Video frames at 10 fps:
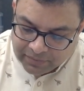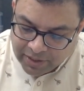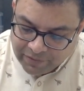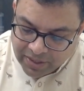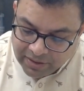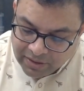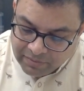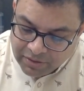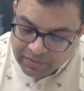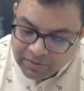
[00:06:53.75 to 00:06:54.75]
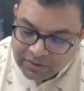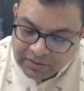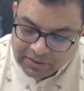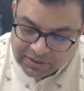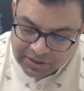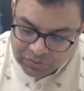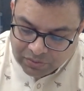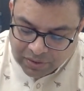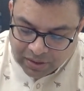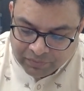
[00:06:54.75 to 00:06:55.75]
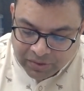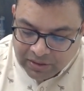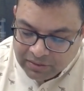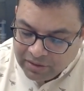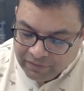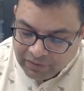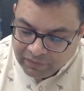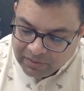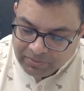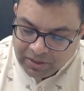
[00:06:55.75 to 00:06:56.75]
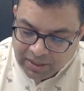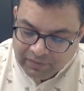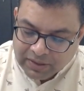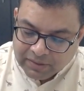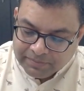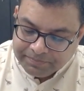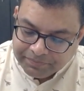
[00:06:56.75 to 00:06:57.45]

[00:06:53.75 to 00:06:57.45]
They have ended rebirth in the sensual realm. They have given up craving